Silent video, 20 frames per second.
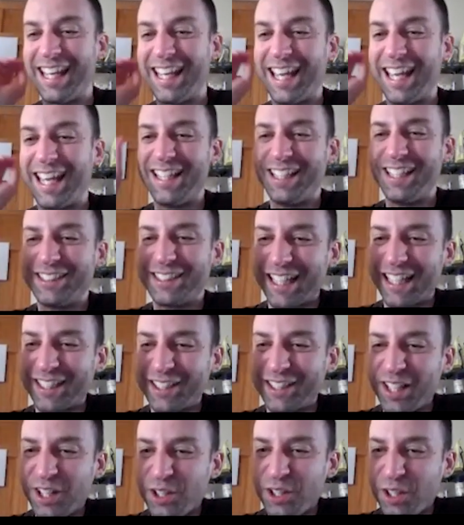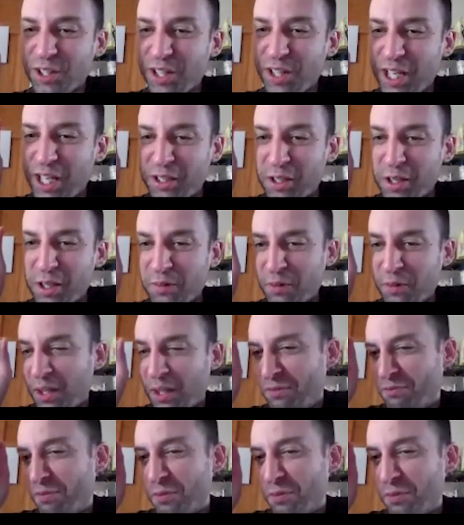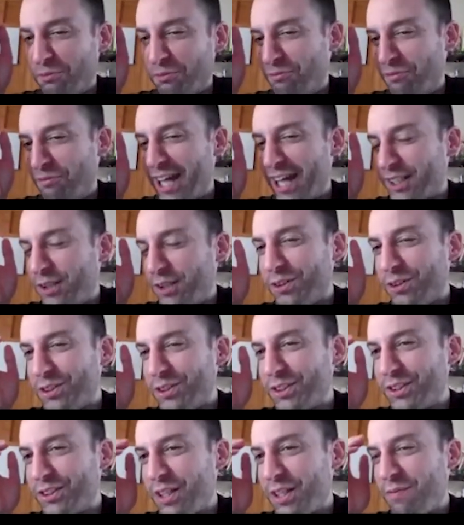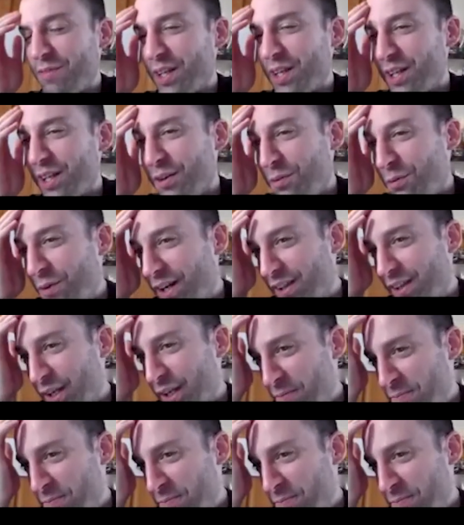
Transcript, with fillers: and there's like little like uh, like what vacuoles or something where there